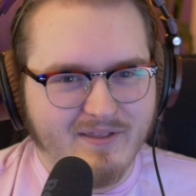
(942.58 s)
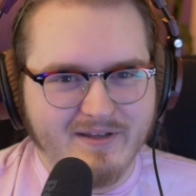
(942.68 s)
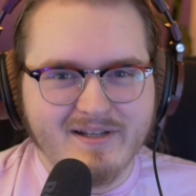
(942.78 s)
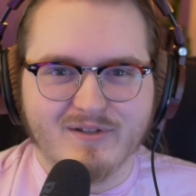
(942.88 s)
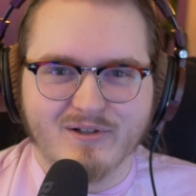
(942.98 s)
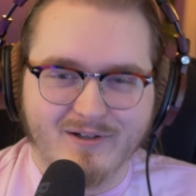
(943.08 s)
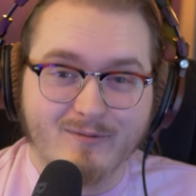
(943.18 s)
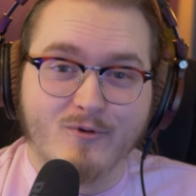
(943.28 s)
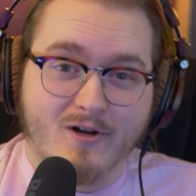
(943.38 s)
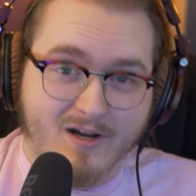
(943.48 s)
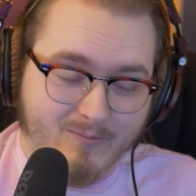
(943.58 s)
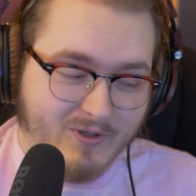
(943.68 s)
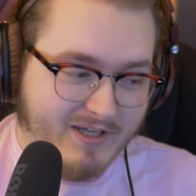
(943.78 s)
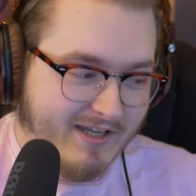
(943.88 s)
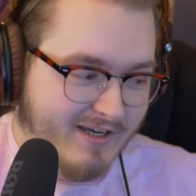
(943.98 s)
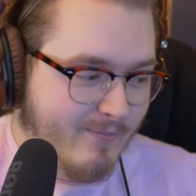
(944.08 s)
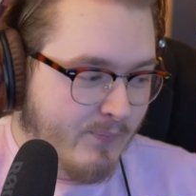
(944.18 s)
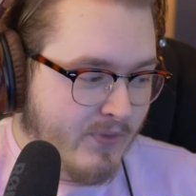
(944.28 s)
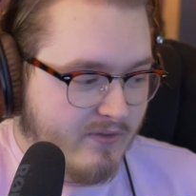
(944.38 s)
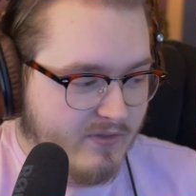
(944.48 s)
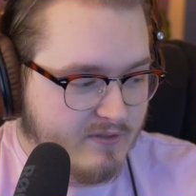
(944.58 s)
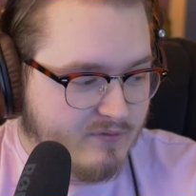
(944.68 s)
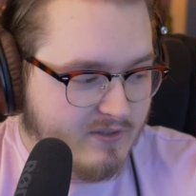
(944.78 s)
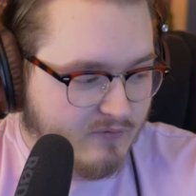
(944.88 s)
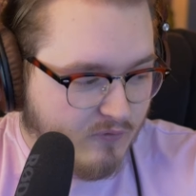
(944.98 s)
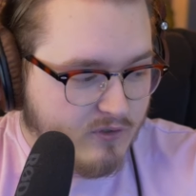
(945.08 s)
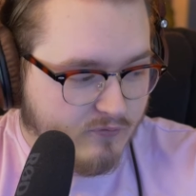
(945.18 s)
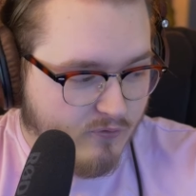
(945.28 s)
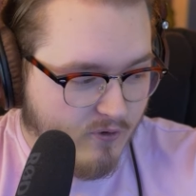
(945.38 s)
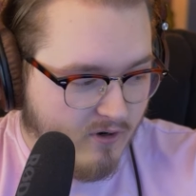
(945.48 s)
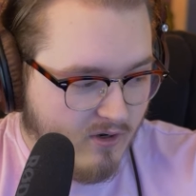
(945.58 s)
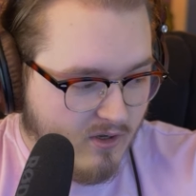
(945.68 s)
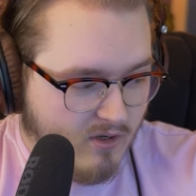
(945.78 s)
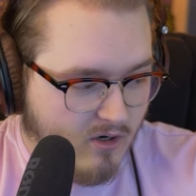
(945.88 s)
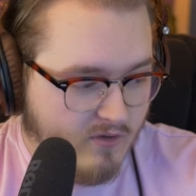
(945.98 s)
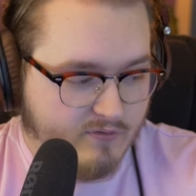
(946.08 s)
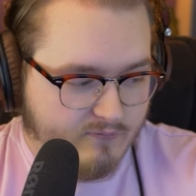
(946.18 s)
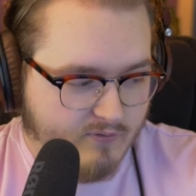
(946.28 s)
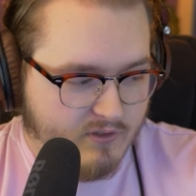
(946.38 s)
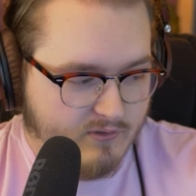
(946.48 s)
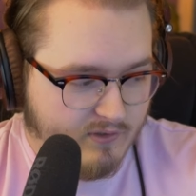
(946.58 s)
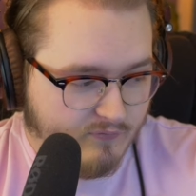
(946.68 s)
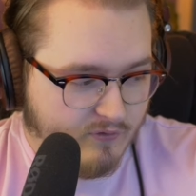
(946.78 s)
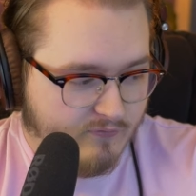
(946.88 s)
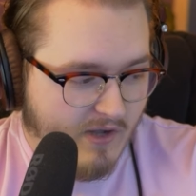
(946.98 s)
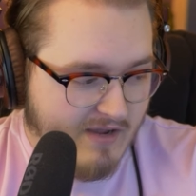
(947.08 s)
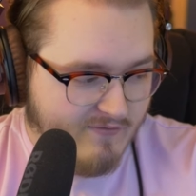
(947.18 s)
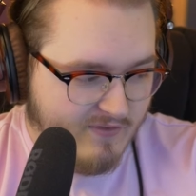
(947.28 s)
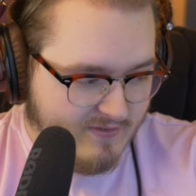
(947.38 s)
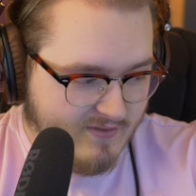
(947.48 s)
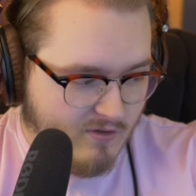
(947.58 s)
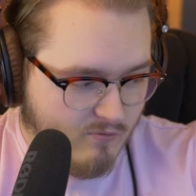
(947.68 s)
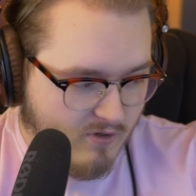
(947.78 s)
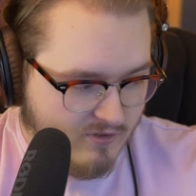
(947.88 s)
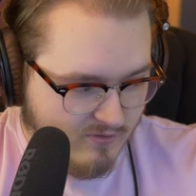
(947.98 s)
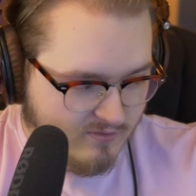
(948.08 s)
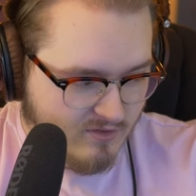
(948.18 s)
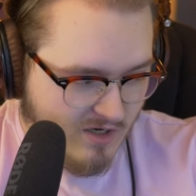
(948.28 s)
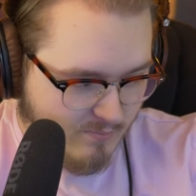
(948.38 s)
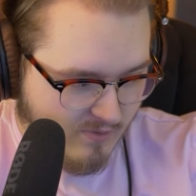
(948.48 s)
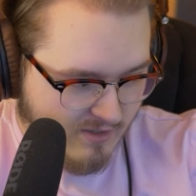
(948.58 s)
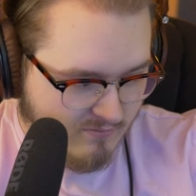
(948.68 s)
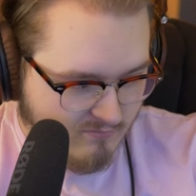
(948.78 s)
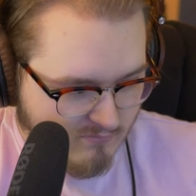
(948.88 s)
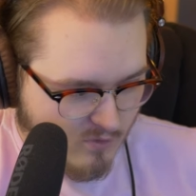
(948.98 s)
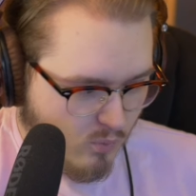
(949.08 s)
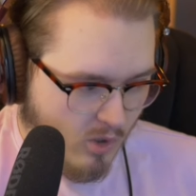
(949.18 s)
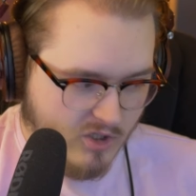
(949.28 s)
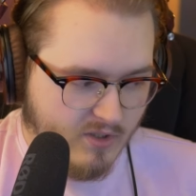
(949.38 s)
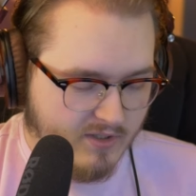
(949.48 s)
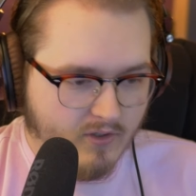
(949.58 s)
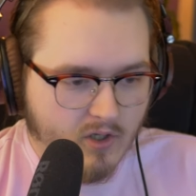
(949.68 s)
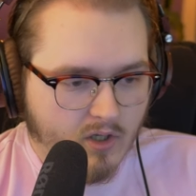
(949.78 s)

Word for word: These are a little more complicated. These these first four, or these these these first five in this like quadrant, this top right quadrant,